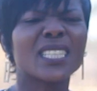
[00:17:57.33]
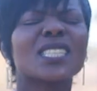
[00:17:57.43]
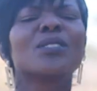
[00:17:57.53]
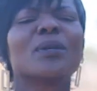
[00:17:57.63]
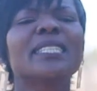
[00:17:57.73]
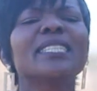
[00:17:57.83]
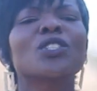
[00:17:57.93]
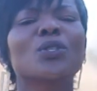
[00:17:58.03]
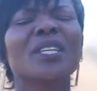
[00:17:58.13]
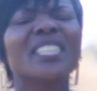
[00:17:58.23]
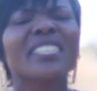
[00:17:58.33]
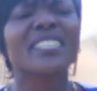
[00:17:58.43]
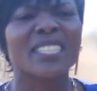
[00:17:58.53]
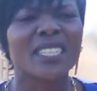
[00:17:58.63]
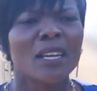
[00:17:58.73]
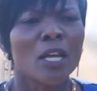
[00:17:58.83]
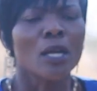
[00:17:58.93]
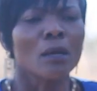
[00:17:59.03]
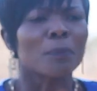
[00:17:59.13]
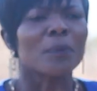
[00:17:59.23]
she's not enjoying it.
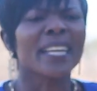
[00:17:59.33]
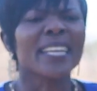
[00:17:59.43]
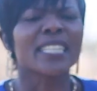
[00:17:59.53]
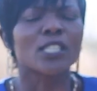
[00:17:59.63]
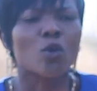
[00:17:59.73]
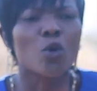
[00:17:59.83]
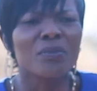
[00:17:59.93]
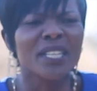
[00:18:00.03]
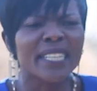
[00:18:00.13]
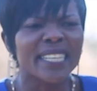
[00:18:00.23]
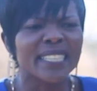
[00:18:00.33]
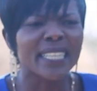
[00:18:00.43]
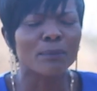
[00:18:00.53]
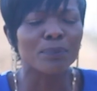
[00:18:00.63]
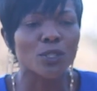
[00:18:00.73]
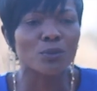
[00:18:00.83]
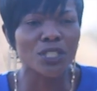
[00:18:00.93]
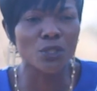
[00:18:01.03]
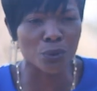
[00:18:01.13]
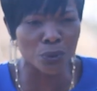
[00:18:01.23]
Prayer is communication
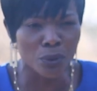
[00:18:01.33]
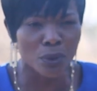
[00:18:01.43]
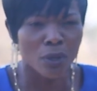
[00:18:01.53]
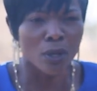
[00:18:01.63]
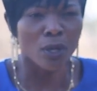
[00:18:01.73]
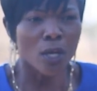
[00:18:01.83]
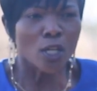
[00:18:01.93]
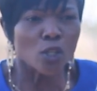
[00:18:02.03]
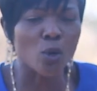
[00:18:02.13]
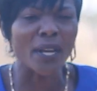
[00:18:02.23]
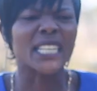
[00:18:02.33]
between two. So